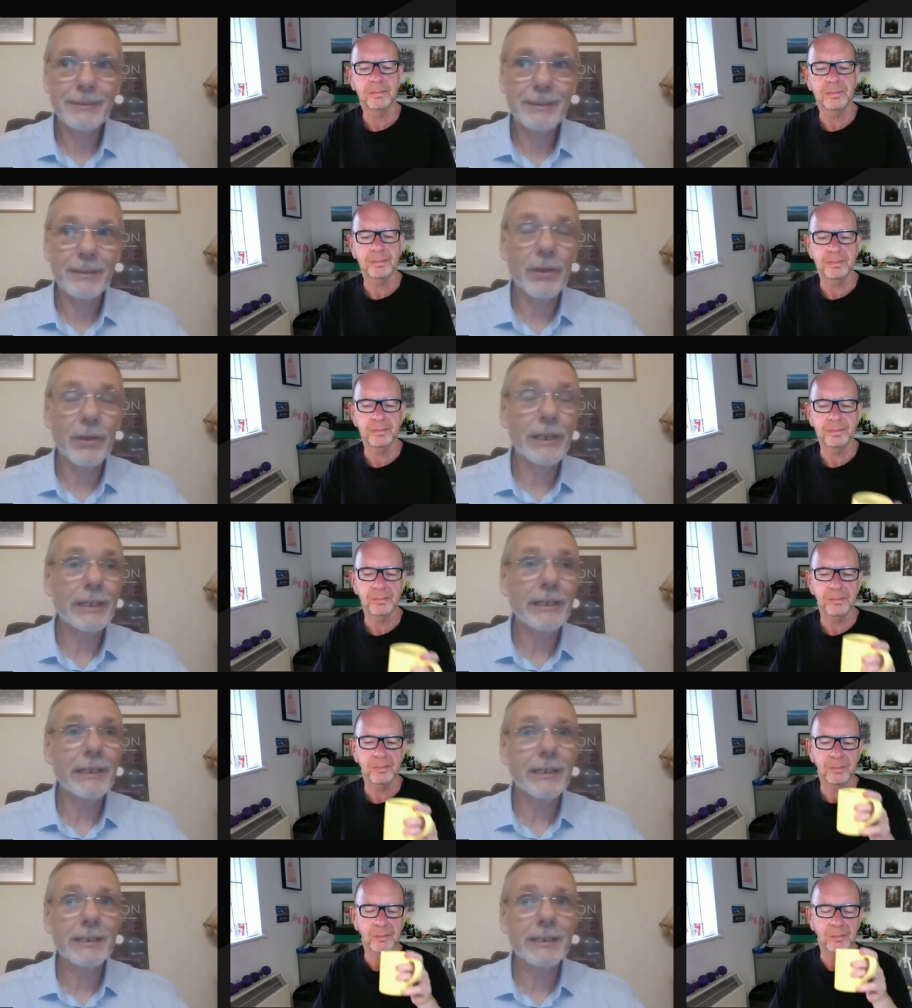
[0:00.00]

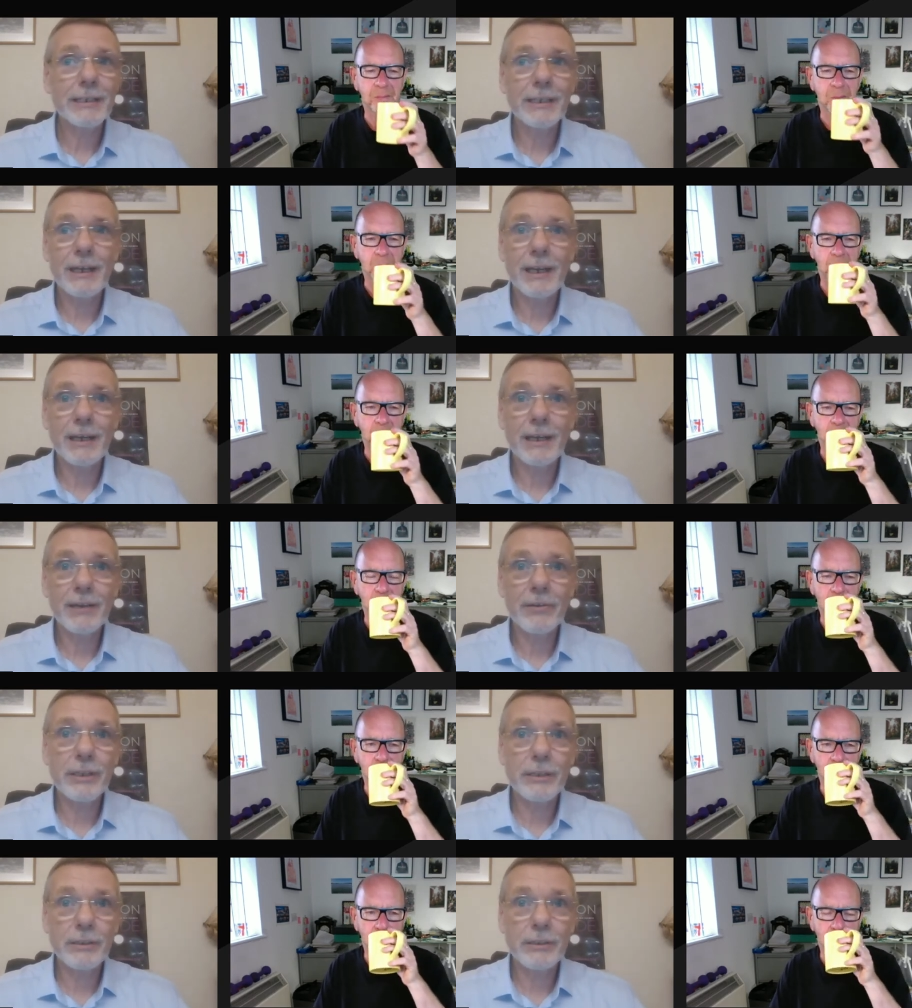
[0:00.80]
Speaker 1: great leaders are
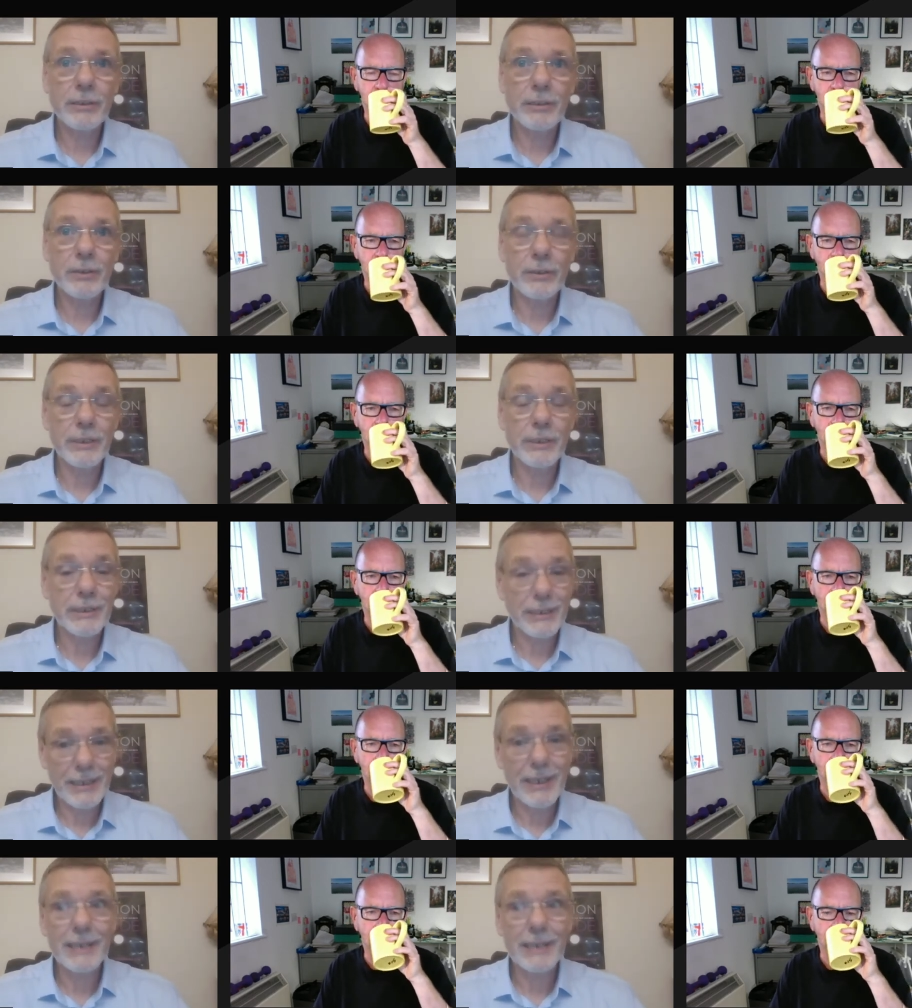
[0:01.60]
great
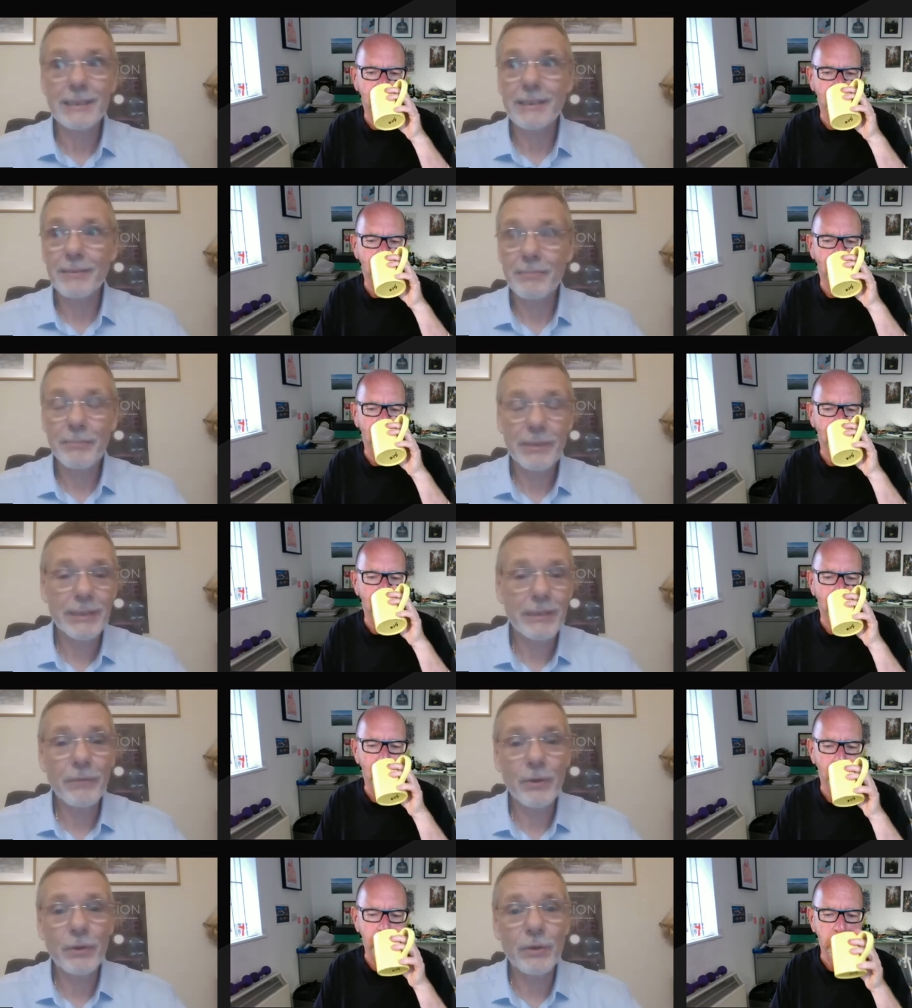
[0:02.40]
learners. Yes, but
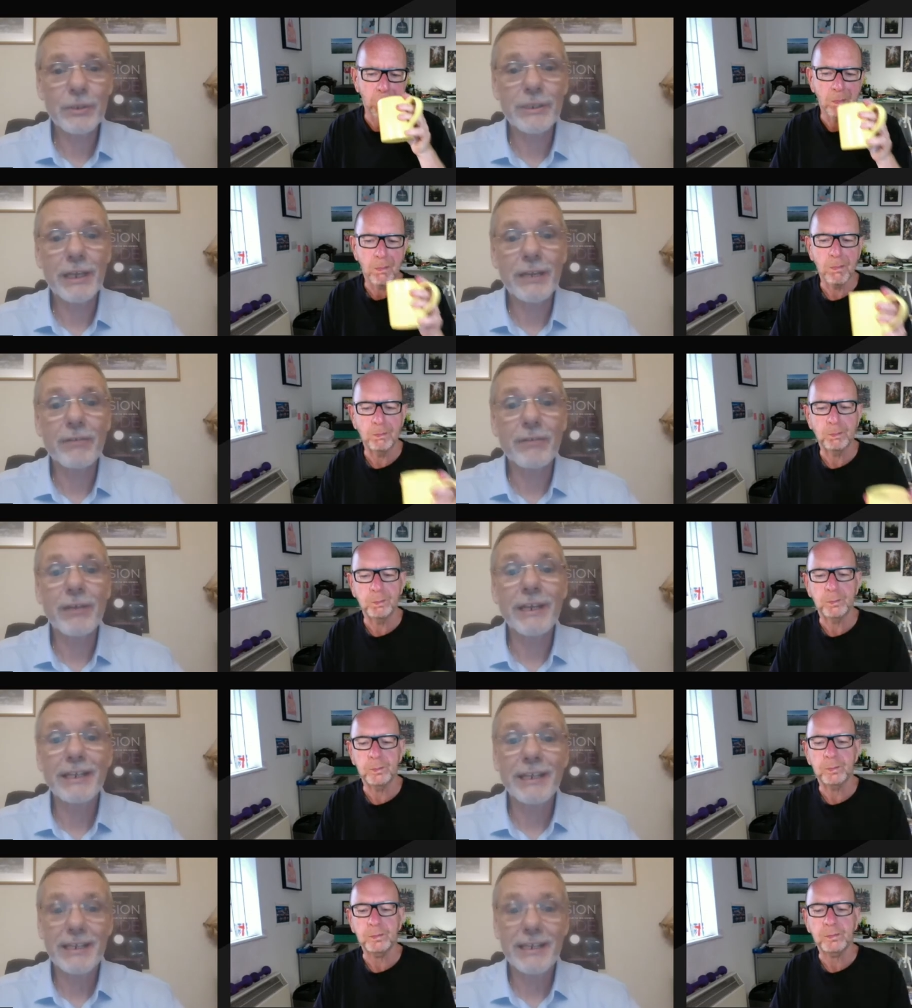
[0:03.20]
the first, they're
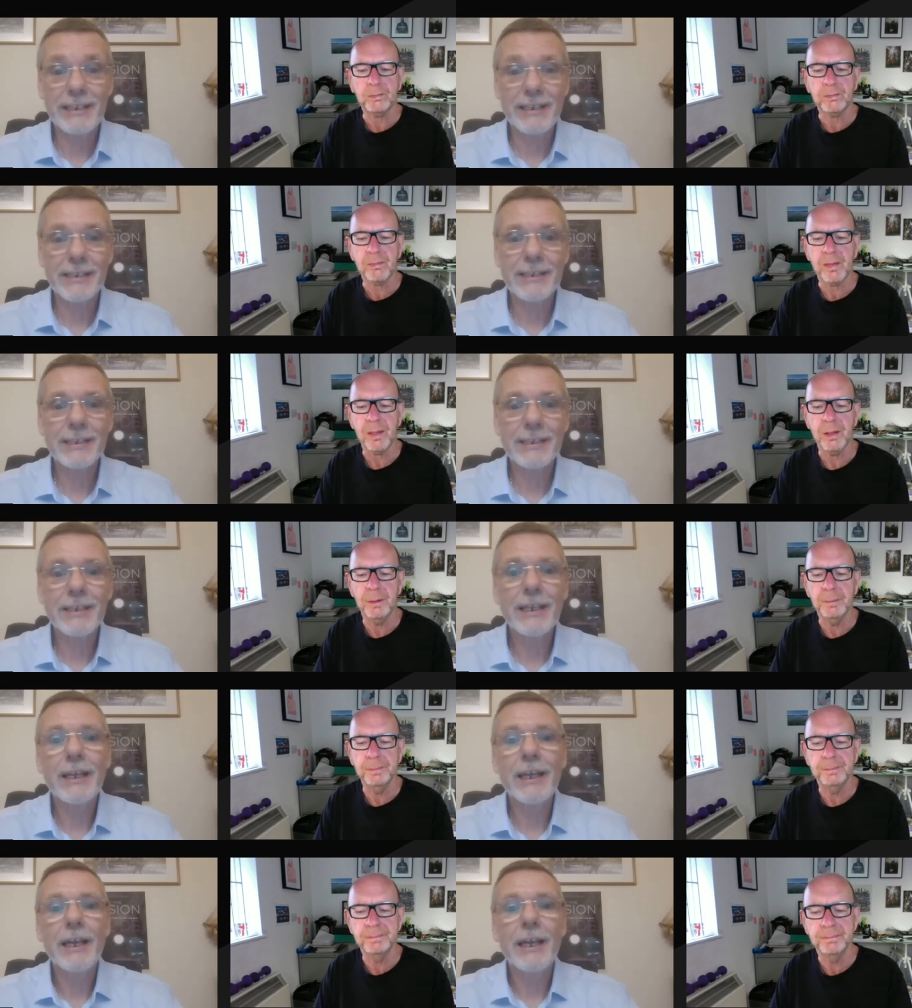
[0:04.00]
great listeners.
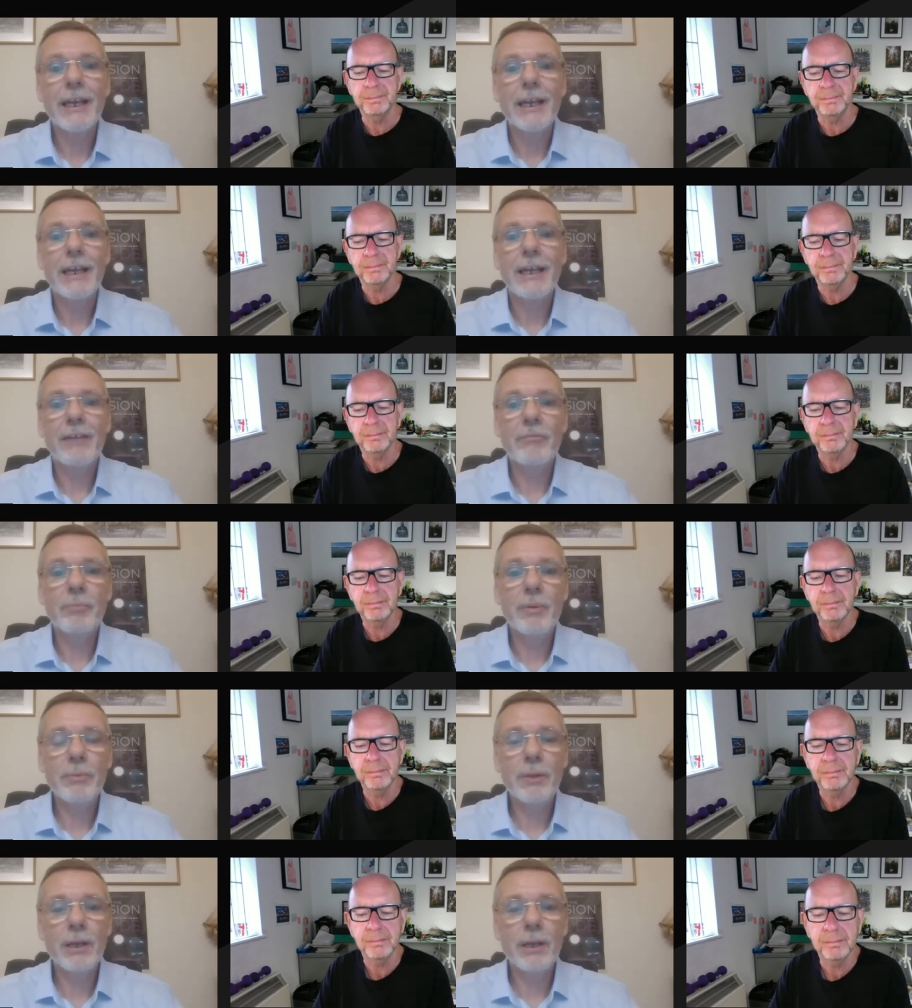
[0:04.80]
If
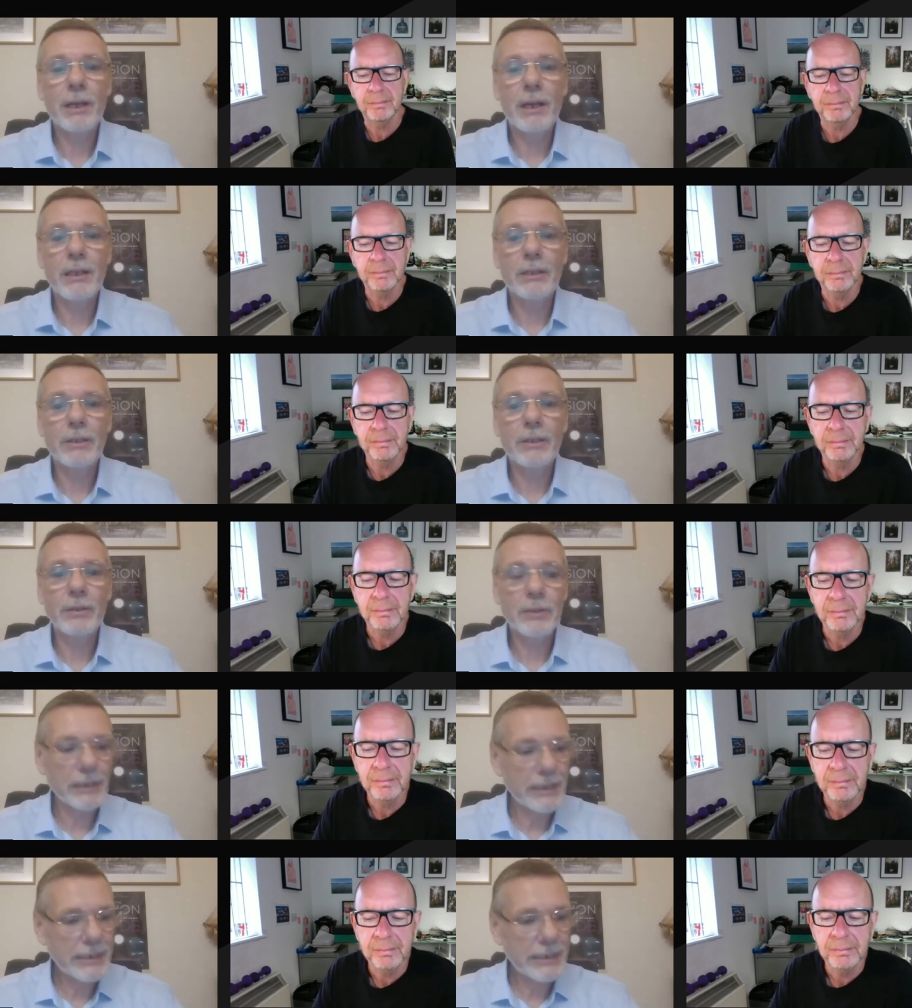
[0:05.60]
people are
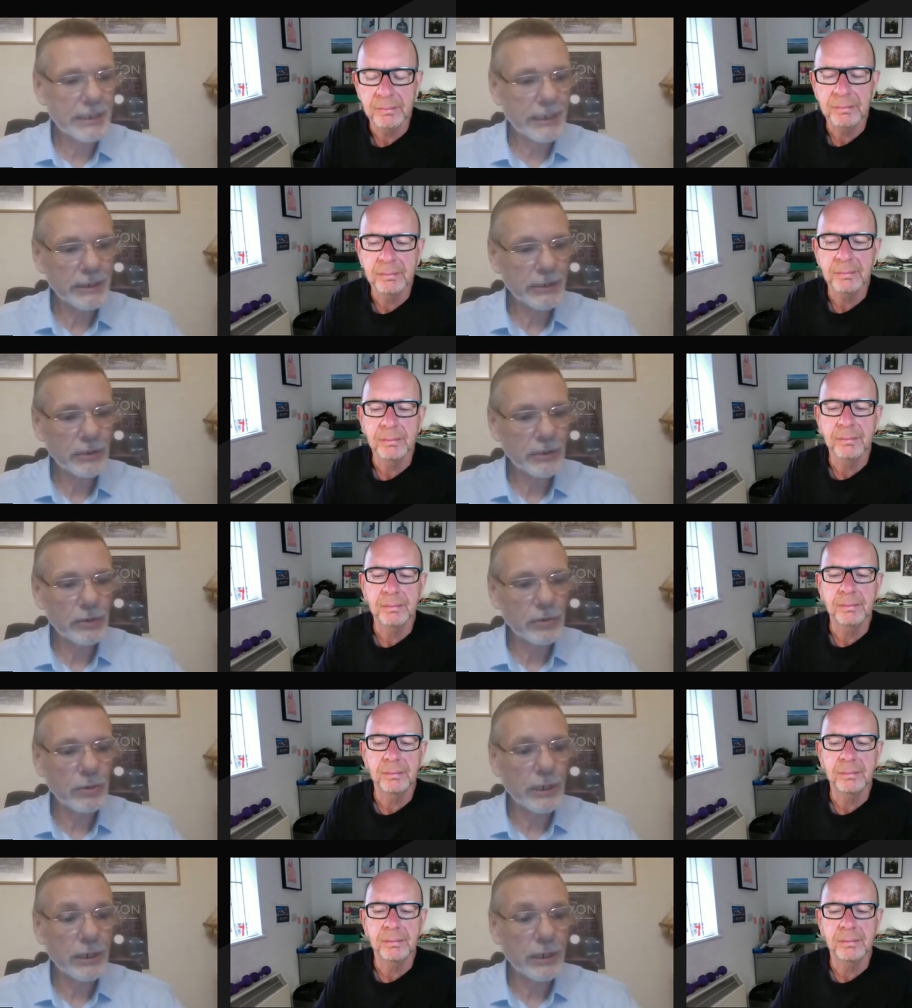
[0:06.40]
not listening to
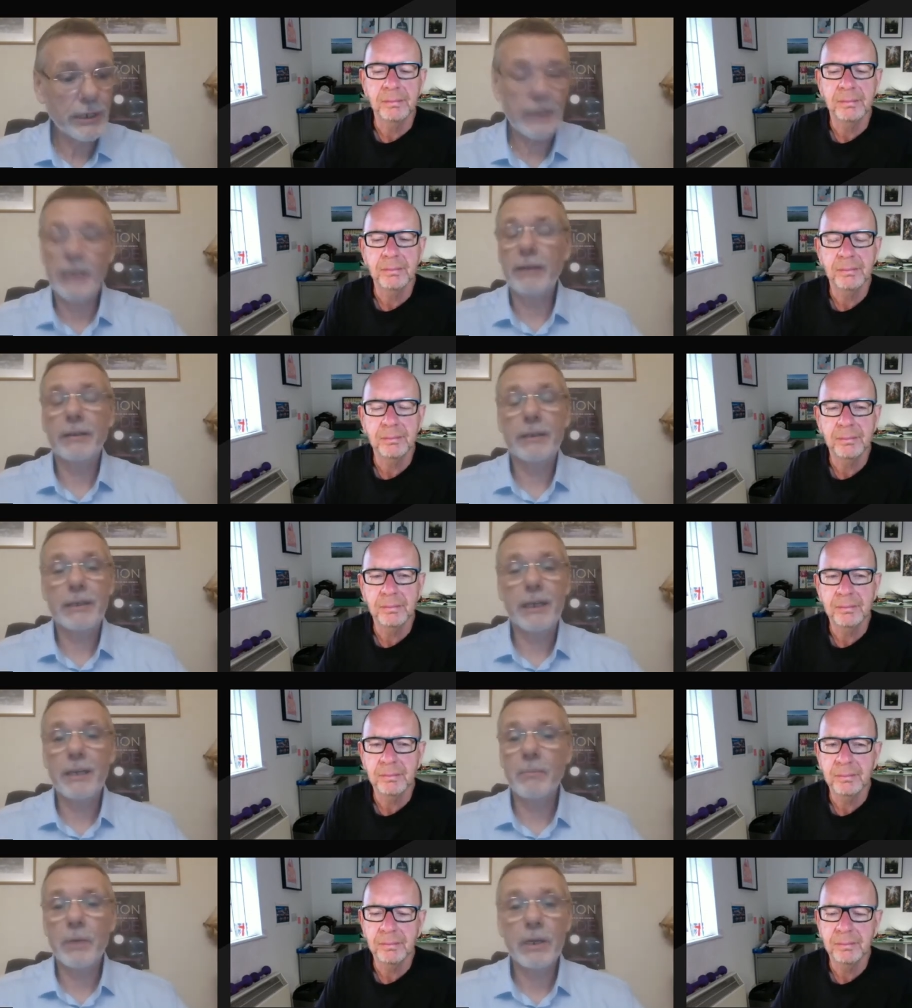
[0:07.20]
you, and I
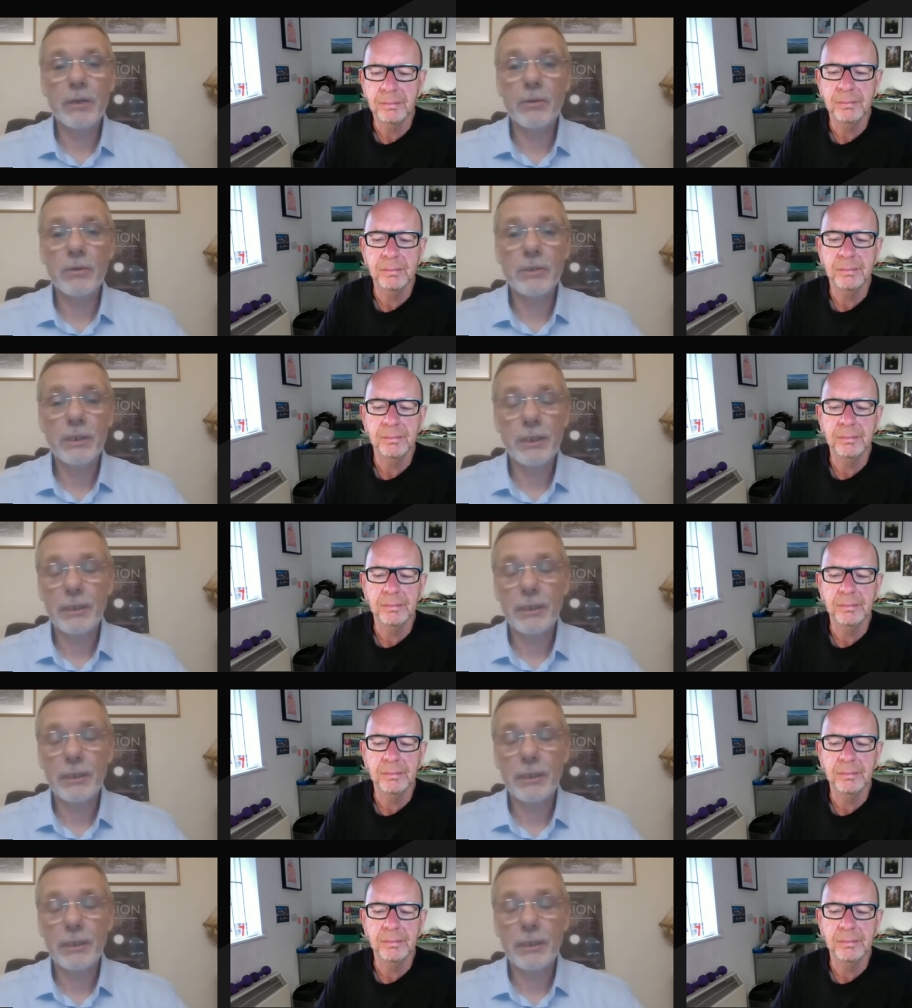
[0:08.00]
came across